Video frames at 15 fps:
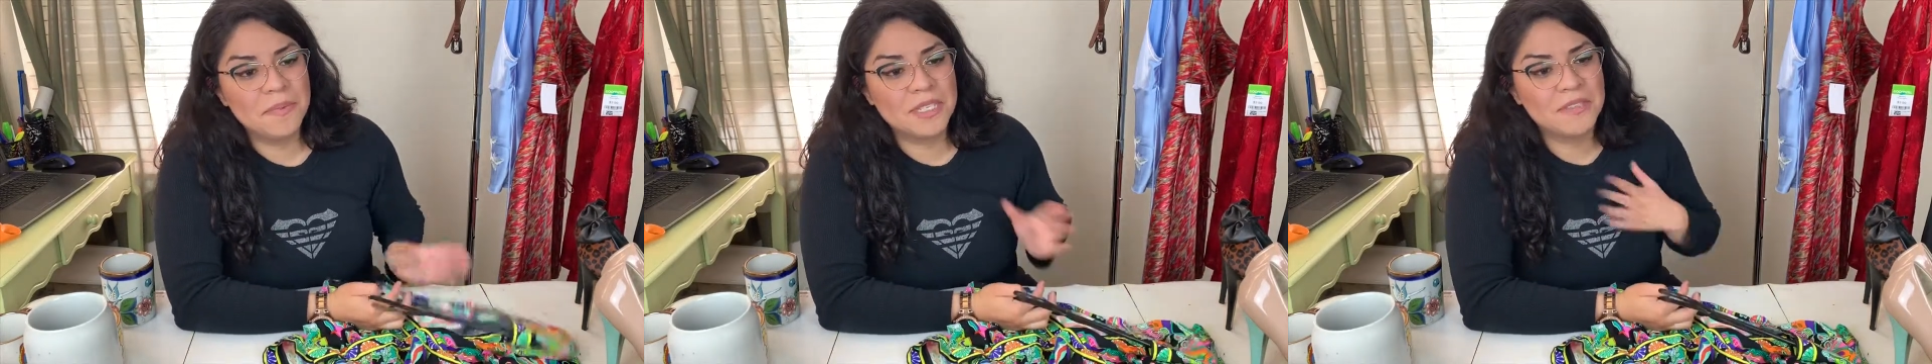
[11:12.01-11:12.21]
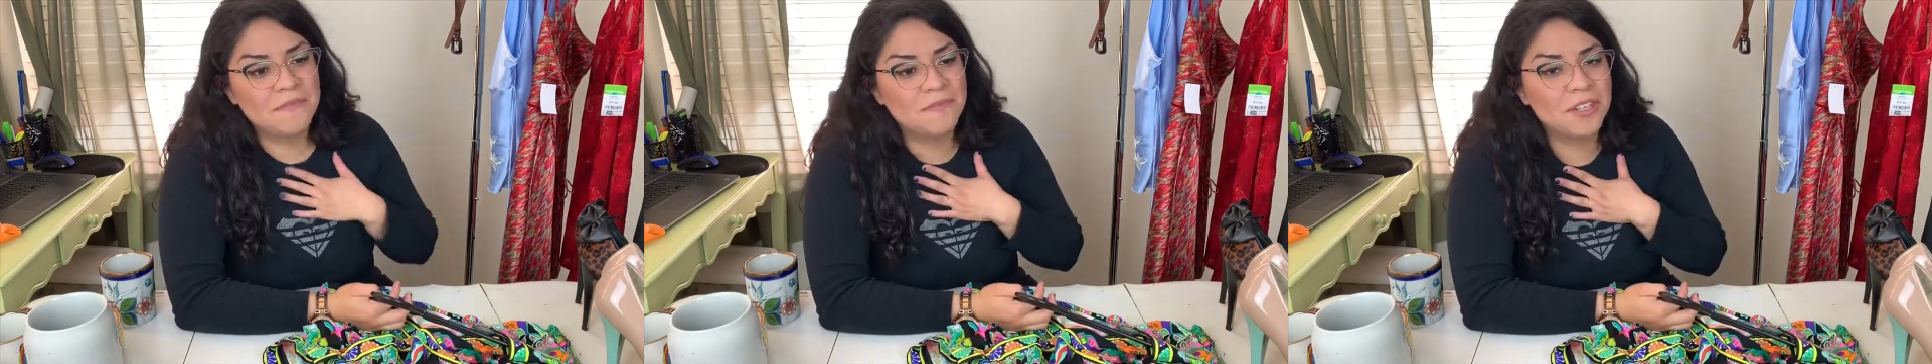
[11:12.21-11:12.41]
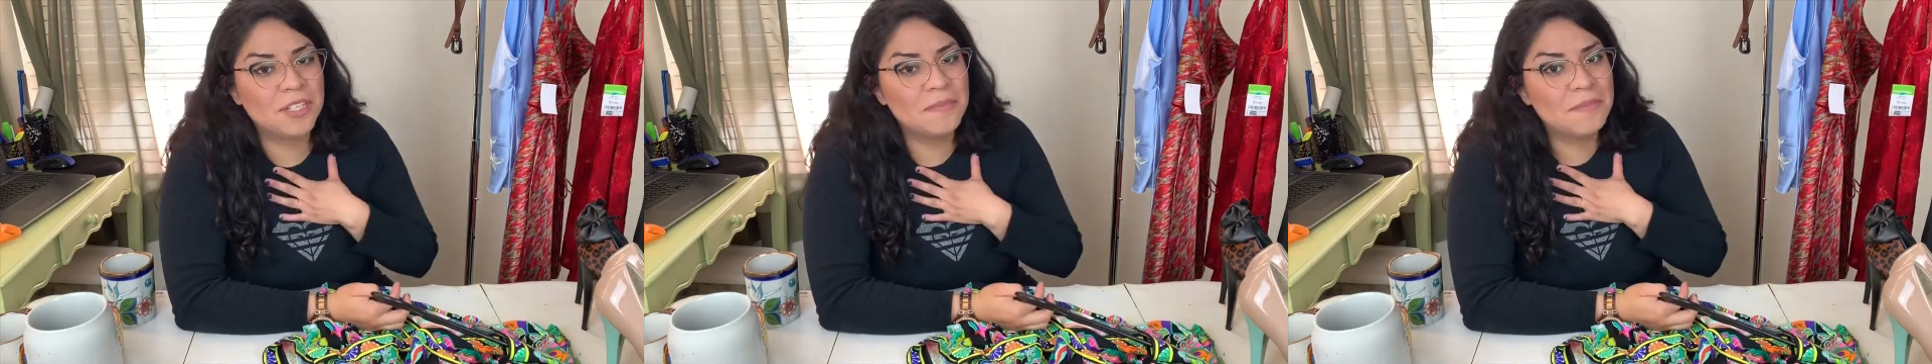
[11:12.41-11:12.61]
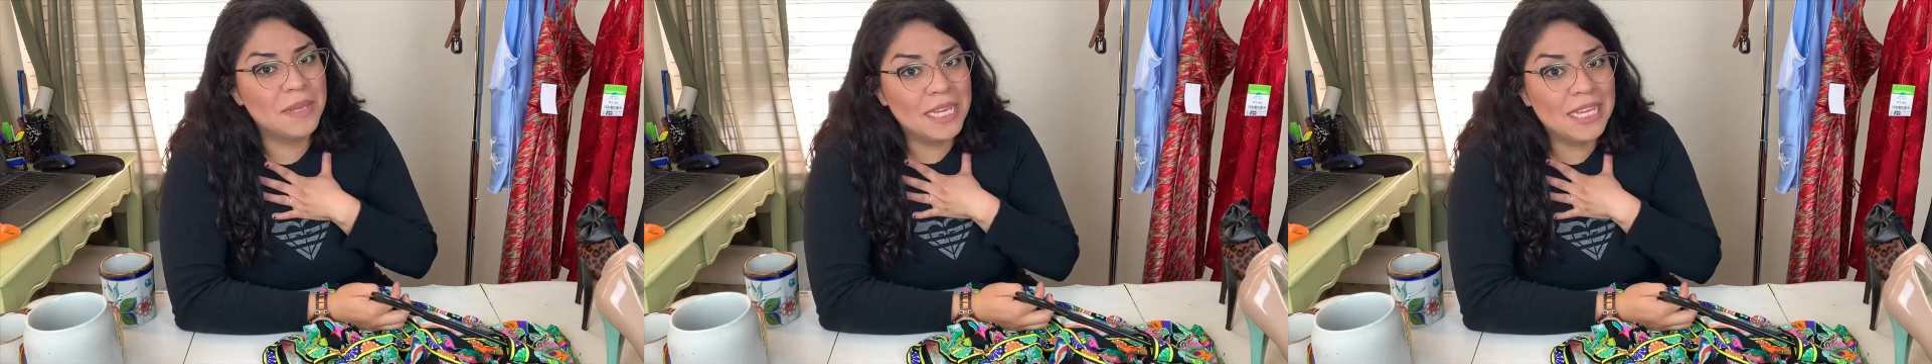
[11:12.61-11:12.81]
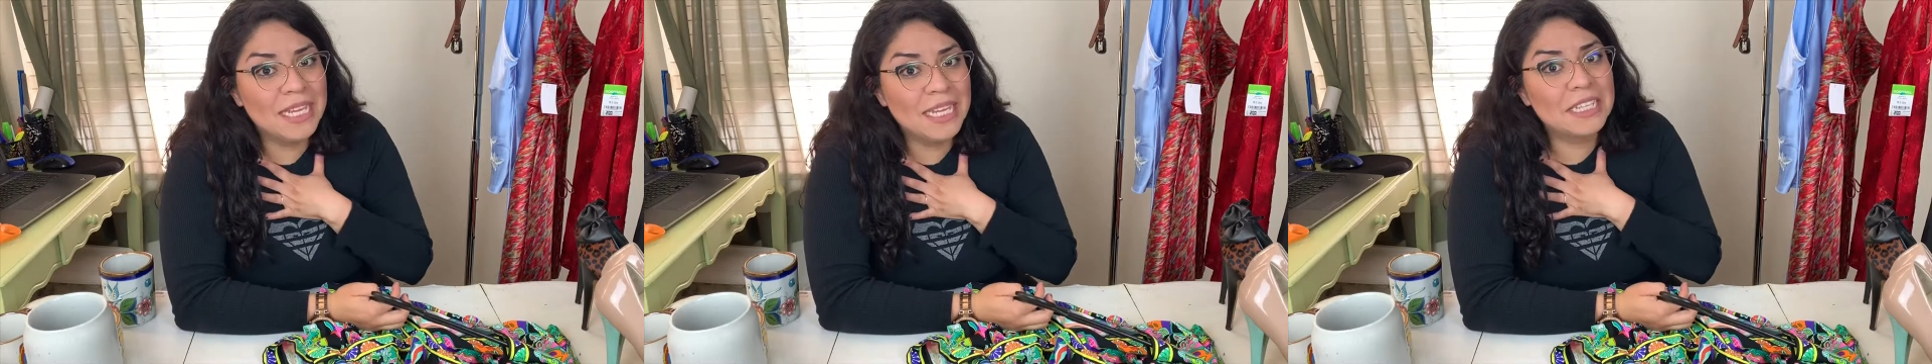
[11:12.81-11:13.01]
but for
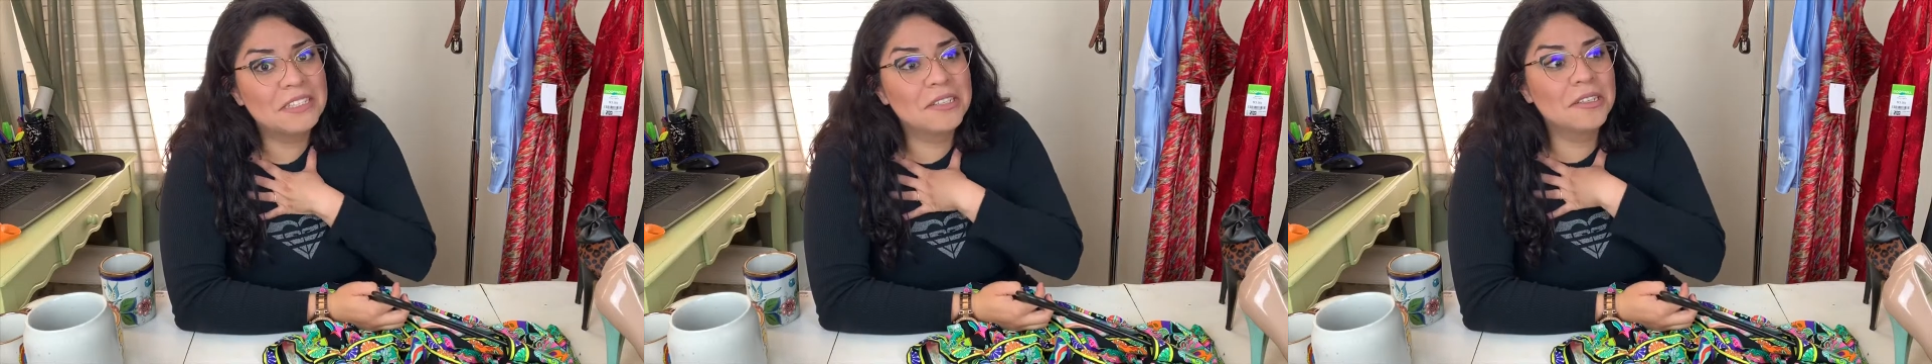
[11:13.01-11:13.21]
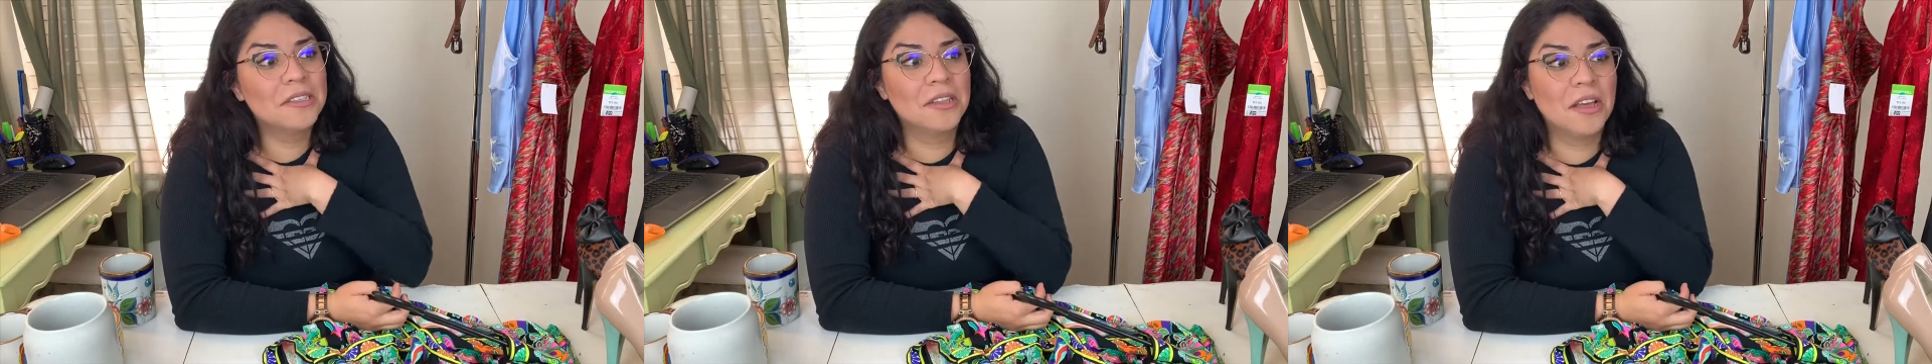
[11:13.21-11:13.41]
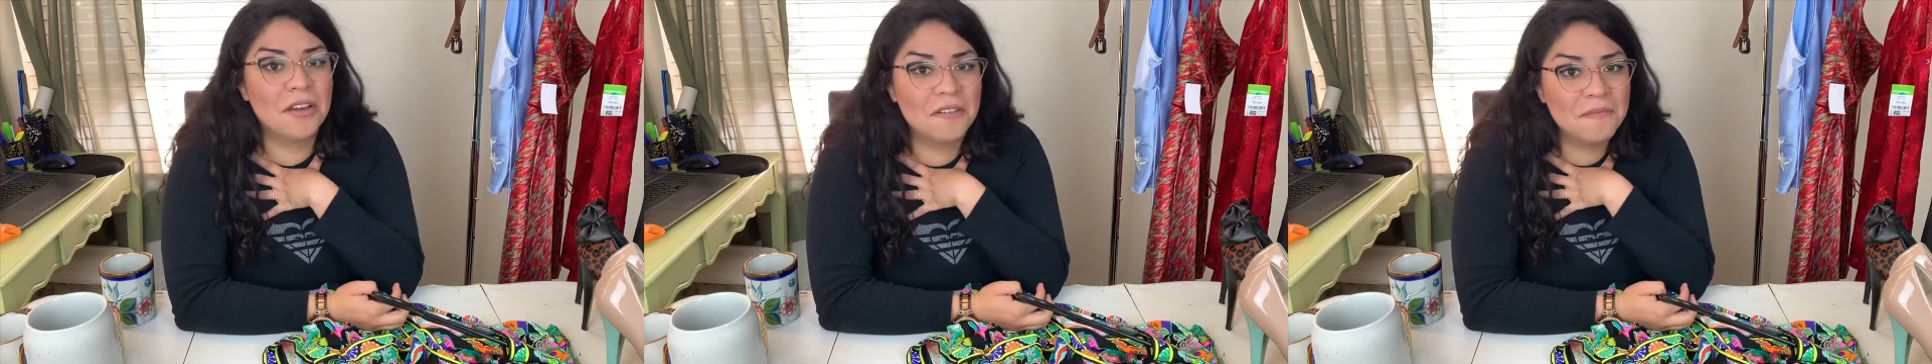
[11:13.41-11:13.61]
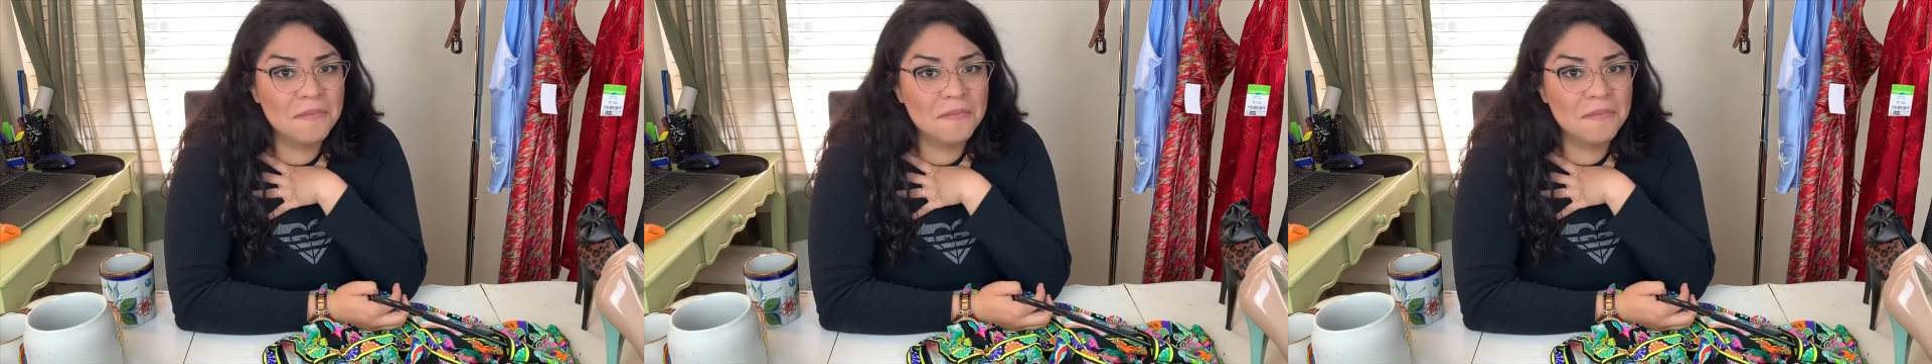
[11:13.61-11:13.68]
me, that's a lot of